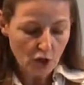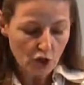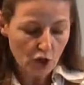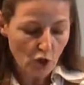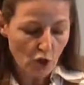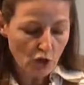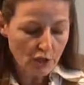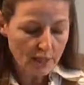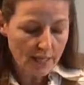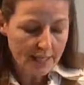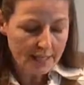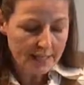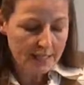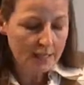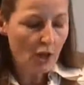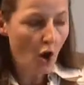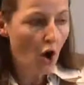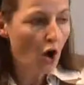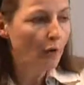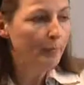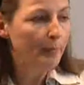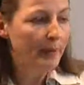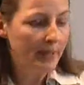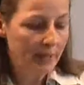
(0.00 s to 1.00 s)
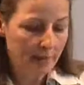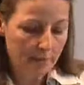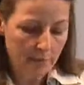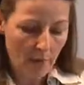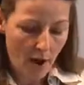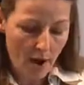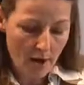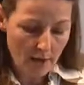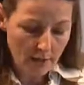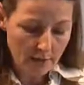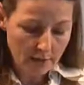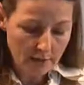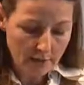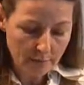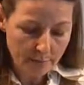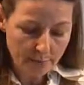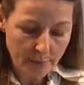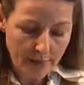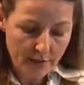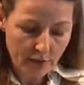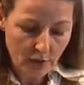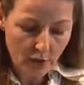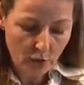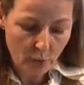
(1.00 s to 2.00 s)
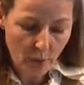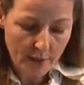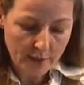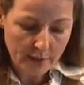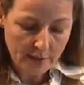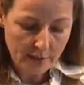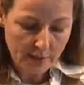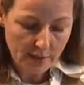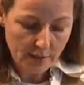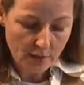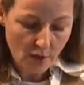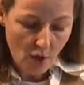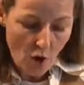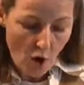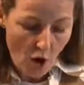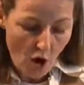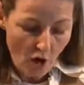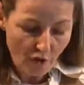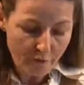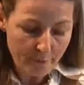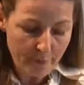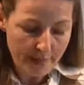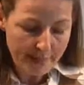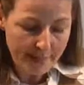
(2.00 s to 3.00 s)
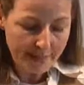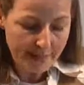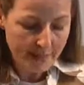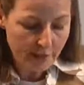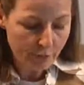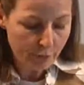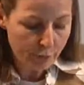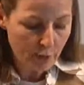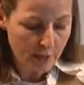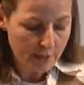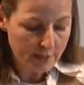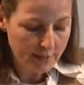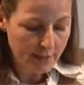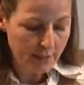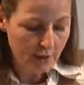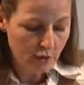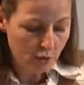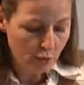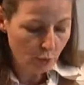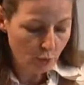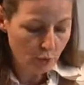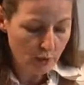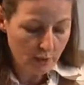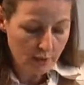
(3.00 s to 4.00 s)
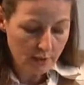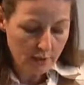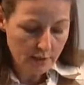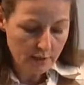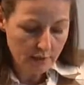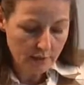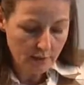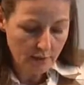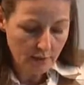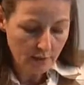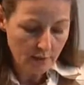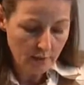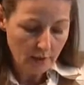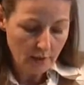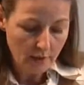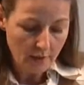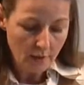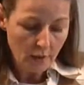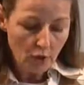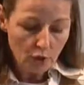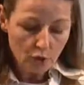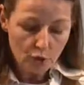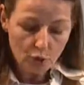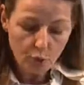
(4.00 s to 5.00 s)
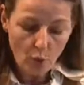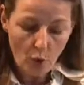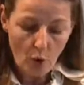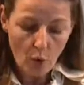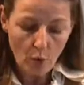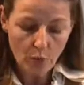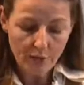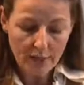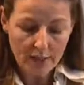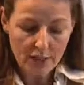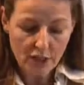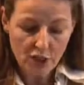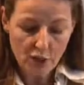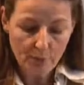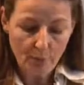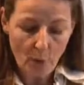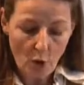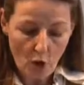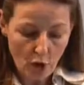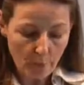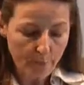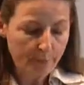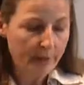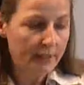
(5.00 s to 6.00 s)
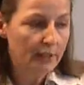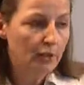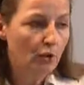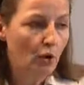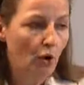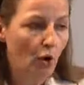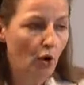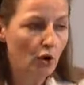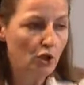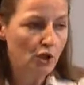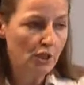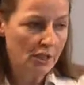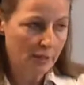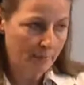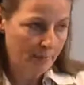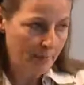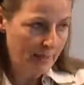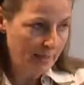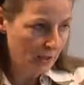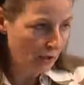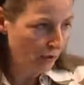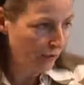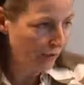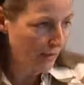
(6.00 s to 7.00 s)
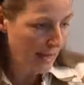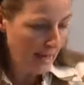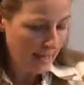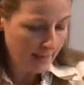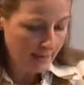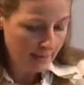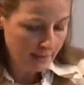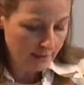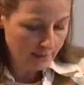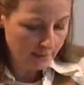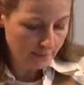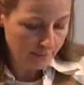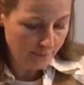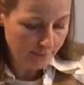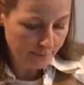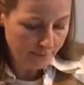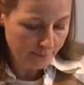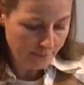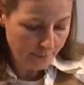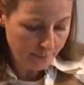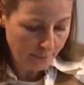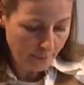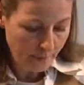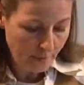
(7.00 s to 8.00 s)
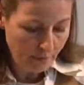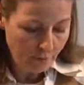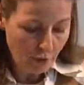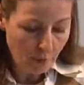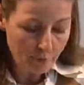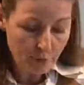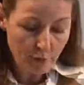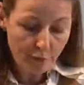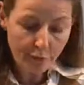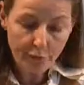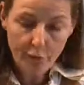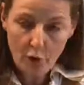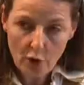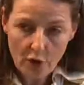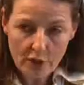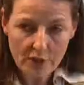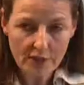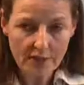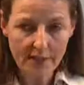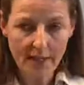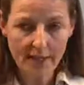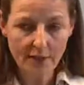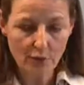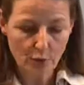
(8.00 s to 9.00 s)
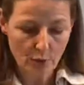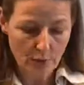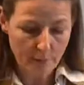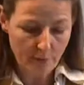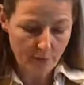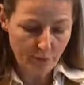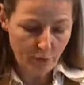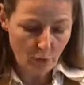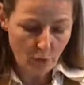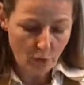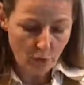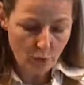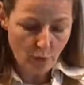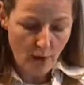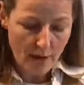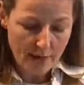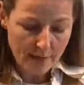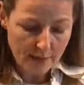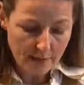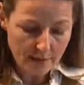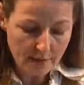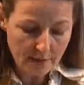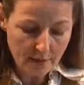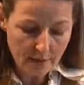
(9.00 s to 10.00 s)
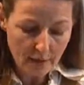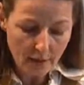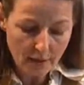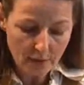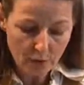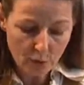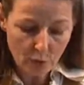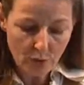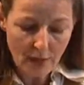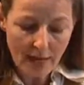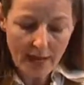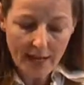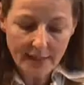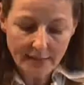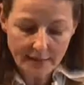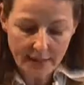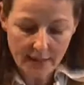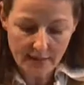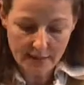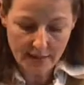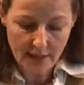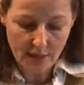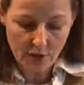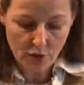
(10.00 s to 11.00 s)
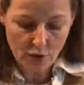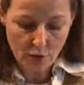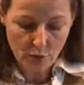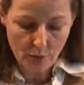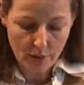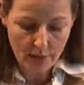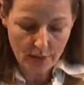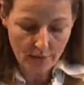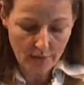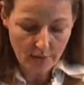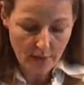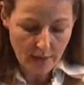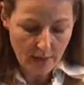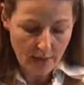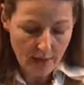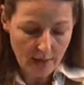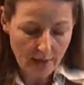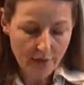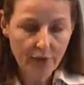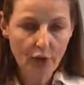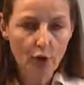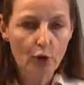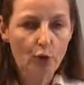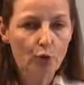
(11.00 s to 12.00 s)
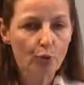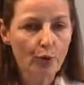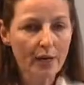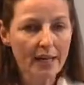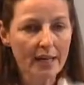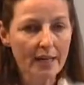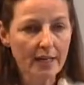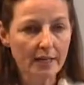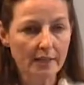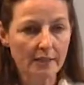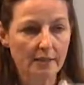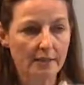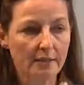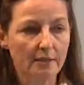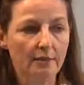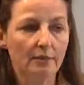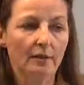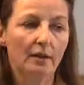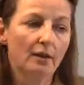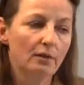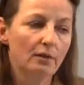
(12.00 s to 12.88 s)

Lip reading: Georgia has long been marked by the quests of many different intruders to own that small but gorgeous piece of land. From the 1st century before Christ to the 18th century, the Greeks,